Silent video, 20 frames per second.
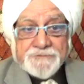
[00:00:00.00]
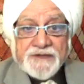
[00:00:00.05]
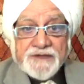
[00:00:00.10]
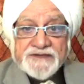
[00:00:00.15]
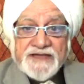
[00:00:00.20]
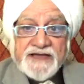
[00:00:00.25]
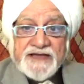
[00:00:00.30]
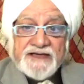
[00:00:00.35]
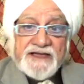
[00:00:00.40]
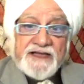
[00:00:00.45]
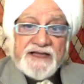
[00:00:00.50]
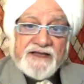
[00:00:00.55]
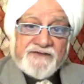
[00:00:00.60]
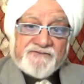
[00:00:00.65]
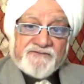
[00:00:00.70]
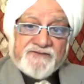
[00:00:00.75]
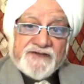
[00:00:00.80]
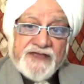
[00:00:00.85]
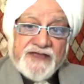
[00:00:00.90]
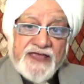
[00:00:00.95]
But then
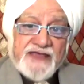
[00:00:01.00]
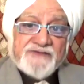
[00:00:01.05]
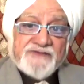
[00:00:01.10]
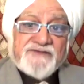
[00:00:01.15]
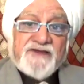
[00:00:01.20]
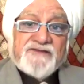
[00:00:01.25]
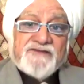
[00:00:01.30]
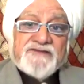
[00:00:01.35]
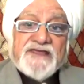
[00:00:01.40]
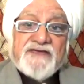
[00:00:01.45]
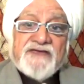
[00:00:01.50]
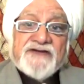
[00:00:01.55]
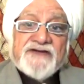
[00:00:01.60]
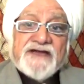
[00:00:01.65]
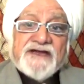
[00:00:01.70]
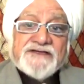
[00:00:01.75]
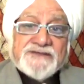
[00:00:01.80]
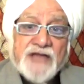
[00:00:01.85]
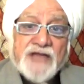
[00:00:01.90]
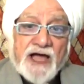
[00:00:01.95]
if case he's given
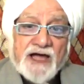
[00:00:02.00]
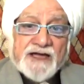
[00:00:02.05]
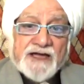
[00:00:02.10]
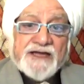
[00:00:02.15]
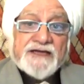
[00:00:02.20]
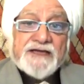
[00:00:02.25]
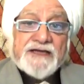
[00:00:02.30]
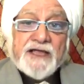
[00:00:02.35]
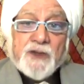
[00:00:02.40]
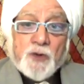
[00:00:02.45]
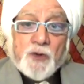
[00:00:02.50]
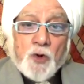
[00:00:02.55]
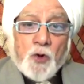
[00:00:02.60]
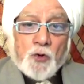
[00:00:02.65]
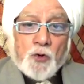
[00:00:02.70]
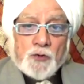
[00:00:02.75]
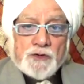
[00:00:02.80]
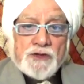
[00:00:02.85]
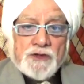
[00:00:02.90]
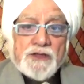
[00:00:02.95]
a target, a
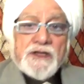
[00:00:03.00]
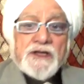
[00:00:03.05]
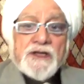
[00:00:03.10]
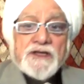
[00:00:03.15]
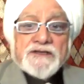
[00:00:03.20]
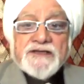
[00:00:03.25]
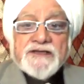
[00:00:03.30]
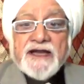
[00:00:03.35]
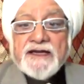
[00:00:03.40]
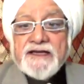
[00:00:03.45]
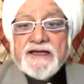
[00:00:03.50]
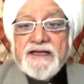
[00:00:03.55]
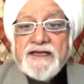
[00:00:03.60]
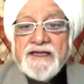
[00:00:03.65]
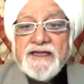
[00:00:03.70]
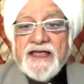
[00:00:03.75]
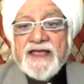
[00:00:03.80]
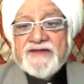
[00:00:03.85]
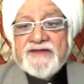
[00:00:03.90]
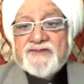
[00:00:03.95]
goal, that
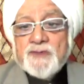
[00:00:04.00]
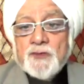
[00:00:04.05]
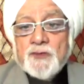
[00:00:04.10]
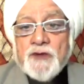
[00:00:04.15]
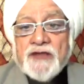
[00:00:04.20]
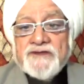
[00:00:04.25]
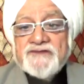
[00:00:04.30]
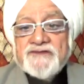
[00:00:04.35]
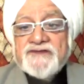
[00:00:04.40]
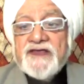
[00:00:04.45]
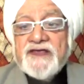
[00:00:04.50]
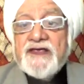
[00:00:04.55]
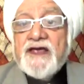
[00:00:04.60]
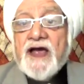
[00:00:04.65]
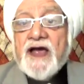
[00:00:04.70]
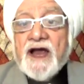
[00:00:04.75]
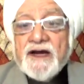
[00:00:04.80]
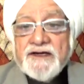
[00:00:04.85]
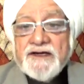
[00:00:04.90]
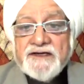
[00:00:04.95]
he has to run, say,
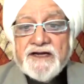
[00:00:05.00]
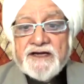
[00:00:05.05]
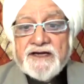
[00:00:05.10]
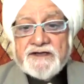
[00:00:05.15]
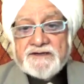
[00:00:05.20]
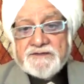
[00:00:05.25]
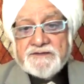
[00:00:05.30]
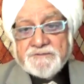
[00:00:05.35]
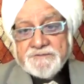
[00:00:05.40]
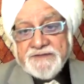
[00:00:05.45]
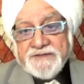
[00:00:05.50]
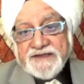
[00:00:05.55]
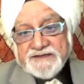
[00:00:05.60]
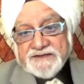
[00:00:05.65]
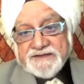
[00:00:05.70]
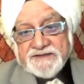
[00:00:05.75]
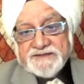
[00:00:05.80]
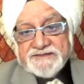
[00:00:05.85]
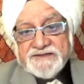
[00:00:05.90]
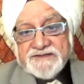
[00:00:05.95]
100
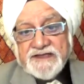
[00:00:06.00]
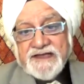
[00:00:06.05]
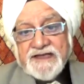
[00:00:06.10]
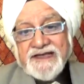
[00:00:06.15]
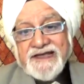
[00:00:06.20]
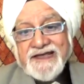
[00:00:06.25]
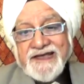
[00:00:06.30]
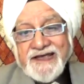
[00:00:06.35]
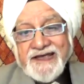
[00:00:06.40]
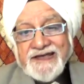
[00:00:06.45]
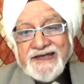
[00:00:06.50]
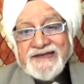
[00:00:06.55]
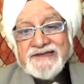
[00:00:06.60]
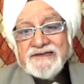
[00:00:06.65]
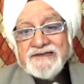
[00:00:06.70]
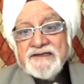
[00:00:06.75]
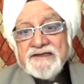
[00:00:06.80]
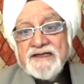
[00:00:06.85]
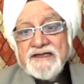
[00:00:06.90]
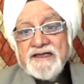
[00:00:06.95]
meters
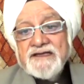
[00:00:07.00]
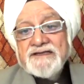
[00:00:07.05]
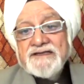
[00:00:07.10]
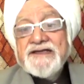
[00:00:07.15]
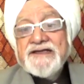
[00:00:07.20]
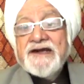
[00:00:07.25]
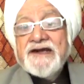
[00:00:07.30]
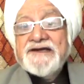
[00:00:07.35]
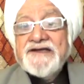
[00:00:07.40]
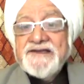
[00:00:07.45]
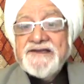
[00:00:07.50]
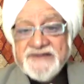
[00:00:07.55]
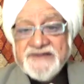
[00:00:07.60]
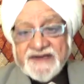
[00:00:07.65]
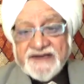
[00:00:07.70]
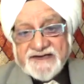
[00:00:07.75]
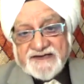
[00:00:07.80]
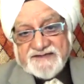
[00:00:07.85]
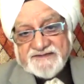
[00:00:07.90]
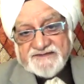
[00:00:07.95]
in 30
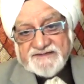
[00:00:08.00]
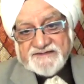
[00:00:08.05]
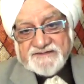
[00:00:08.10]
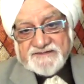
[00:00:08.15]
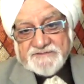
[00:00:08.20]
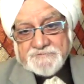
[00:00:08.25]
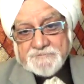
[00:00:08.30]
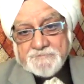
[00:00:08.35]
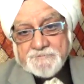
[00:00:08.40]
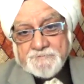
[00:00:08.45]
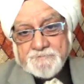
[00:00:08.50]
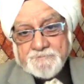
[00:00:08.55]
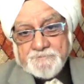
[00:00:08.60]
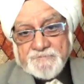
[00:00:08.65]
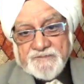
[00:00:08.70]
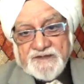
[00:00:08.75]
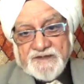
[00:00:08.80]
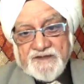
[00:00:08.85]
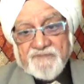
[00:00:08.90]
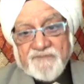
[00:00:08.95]
seconds,
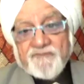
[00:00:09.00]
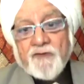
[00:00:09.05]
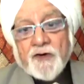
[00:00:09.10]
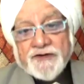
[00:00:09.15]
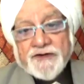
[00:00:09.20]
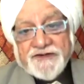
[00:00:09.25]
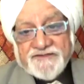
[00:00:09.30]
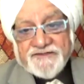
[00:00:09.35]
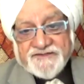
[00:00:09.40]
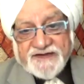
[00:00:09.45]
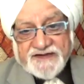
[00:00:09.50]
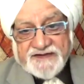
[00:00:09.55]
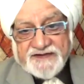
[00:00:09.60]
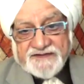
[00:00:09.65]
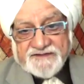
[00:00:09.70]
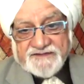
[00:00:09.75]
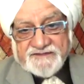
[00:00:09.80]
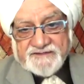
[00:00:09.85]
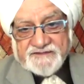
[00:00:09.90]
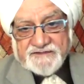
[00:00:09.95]
40
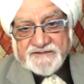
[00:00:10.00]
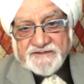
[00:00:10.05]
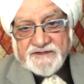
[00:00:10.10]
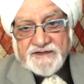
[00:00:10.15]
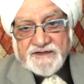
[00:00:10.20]
seconds,